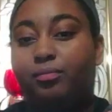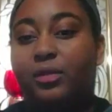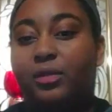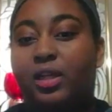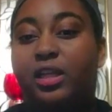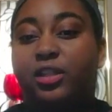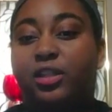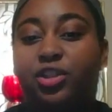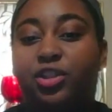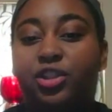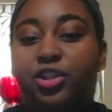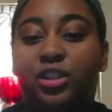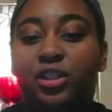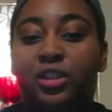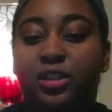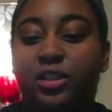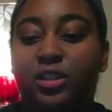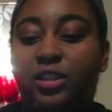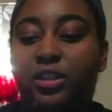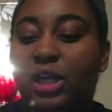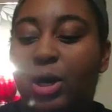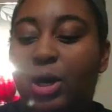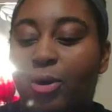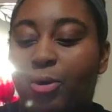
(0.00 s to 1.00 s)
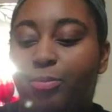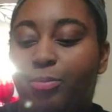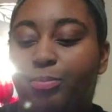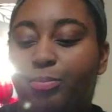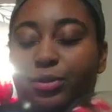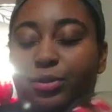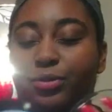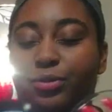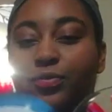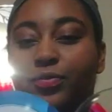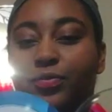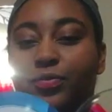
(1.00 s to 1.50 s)
it's just so
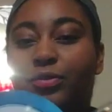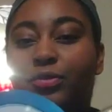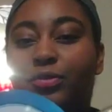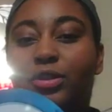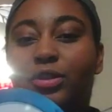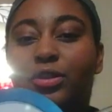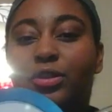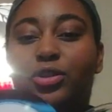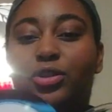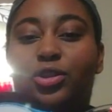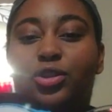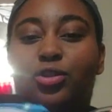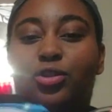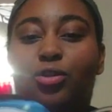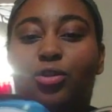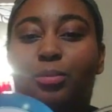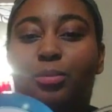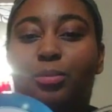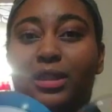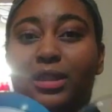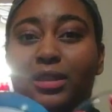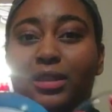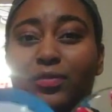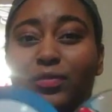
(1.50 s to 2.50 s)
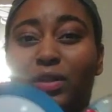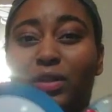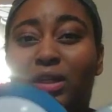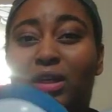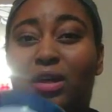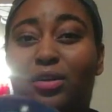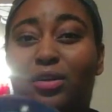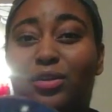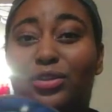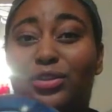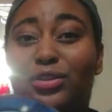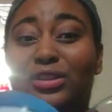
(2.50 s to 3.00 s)
beautiful, and there's so many different
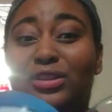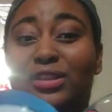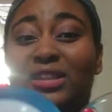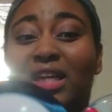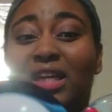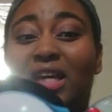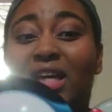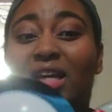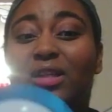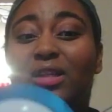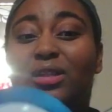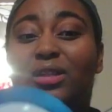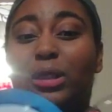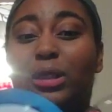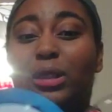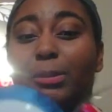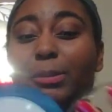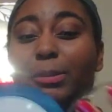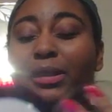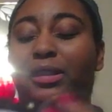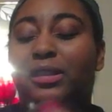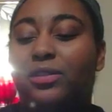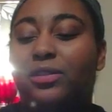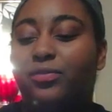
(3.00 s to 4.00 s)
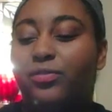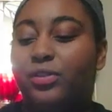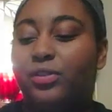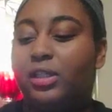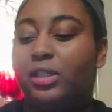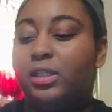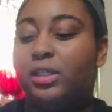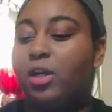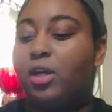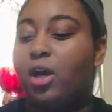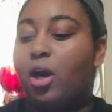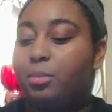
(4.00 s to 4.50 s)
colors, so many
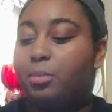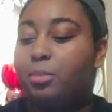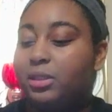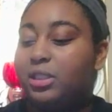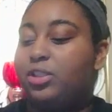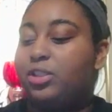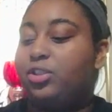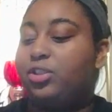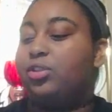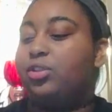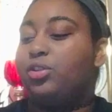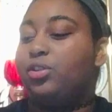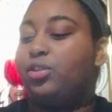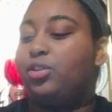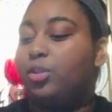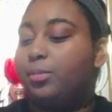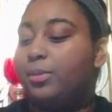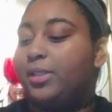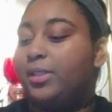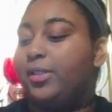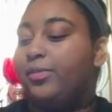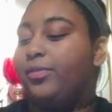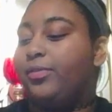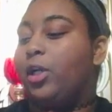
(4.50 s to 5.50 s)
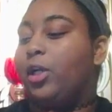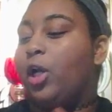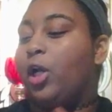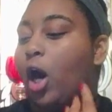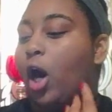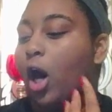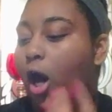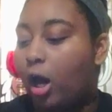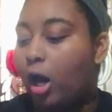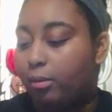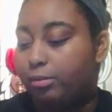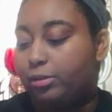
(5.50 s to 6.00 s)
different combinations, so many different
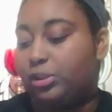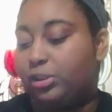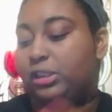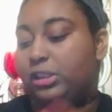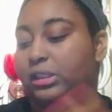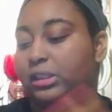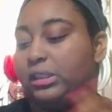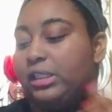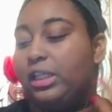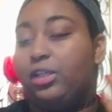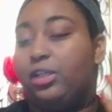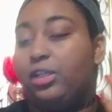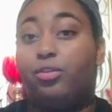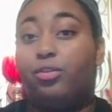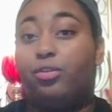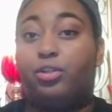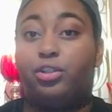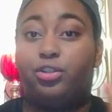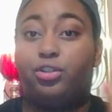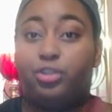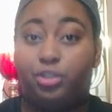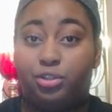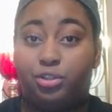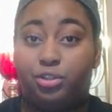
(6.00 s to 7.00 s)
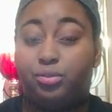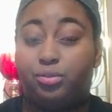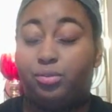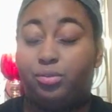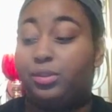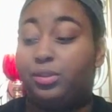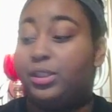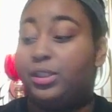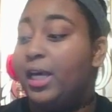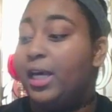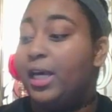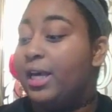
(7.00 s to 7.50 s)
options that you can
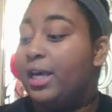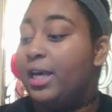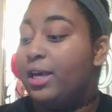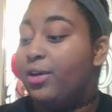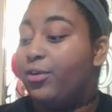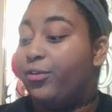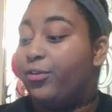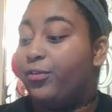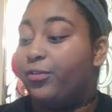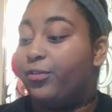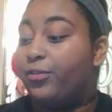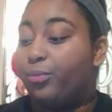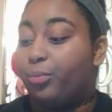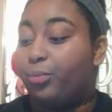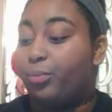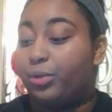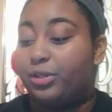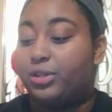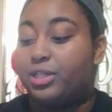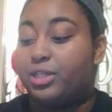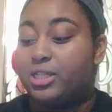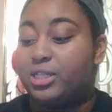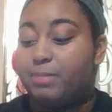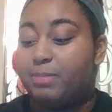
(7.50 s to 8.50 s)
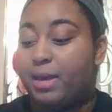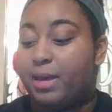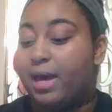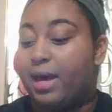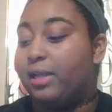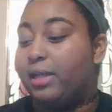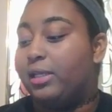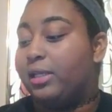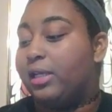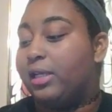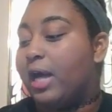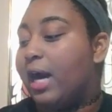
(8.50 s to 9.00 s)
use with this
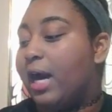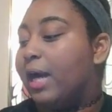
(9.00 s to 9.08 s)
palette.